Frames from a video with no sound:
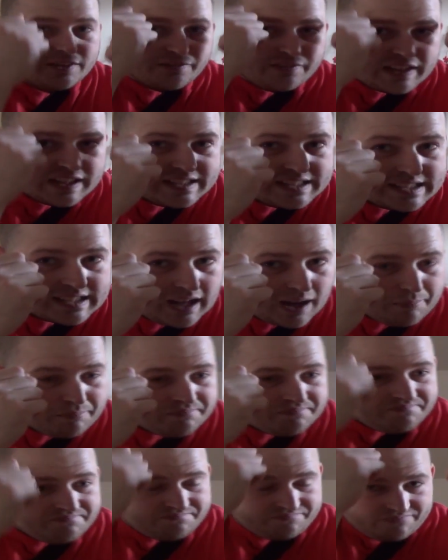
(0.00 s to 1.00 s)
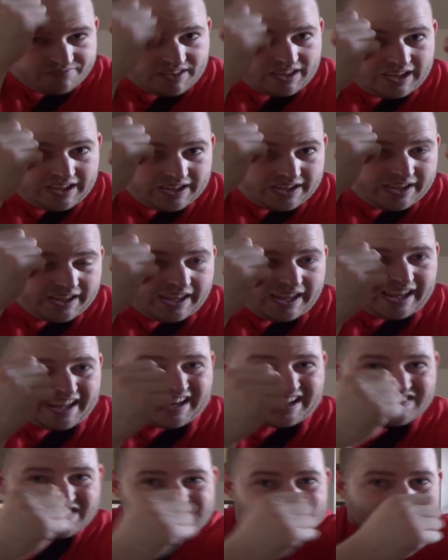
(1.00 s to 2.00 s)
defense up,
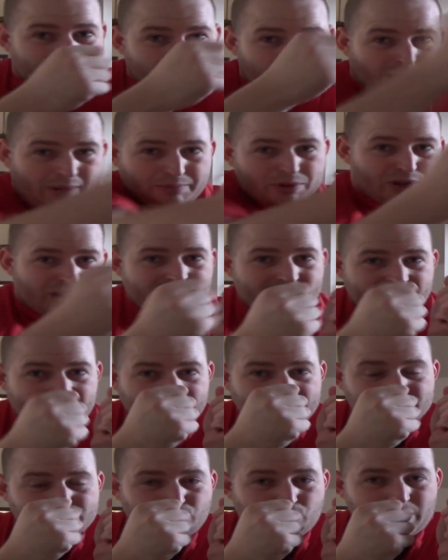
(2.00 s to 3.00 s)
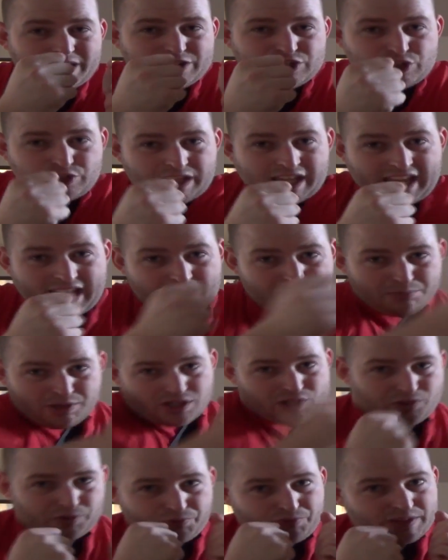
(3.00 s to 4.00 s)
and at the same time you're hitting as quick as you can,
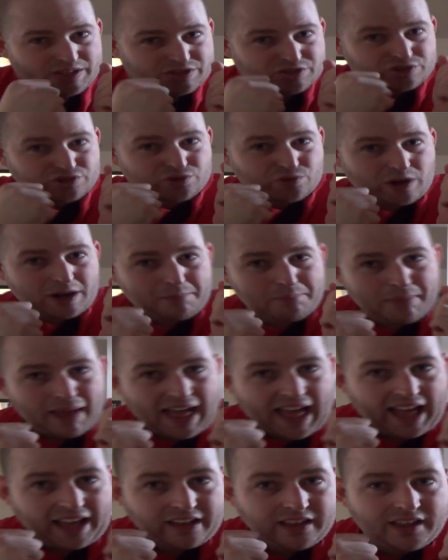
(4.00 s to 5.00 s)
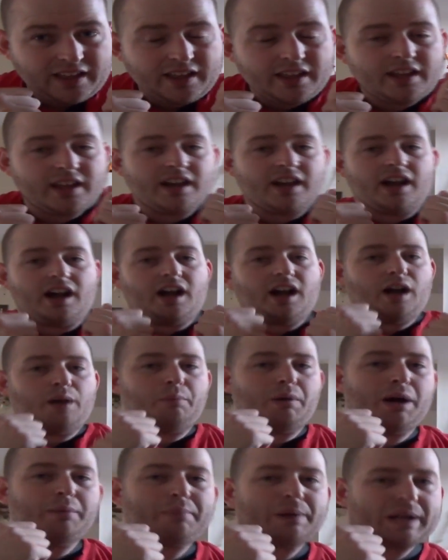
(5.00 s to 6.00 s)
bring your fist straight back.
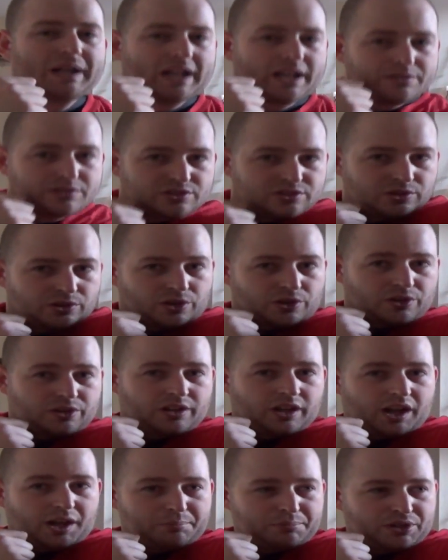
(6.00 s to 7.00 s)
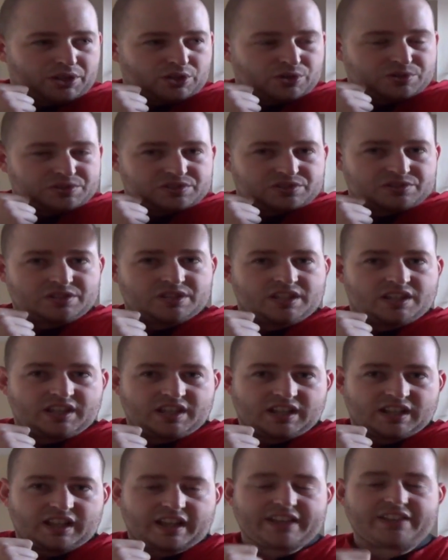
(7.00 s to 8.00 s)
Uppercuts are up close
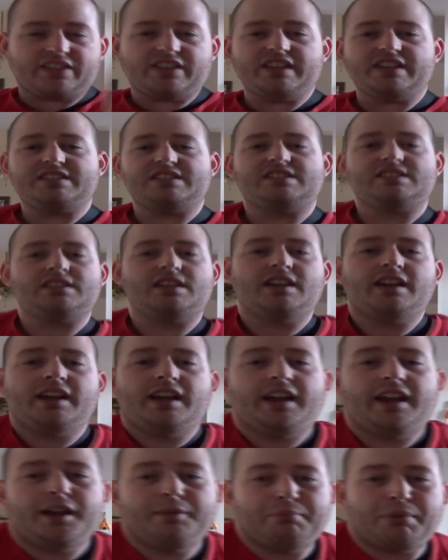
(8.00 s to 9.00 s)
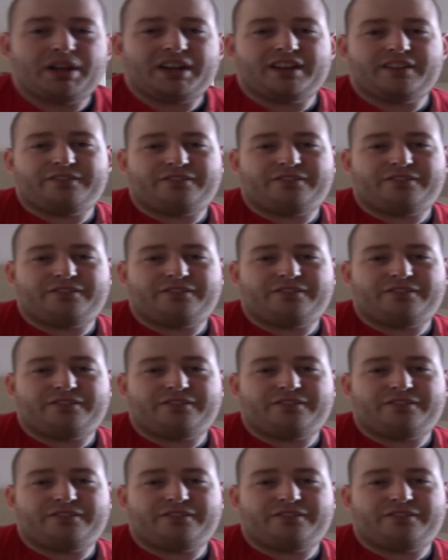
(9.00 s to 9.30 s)
like this, but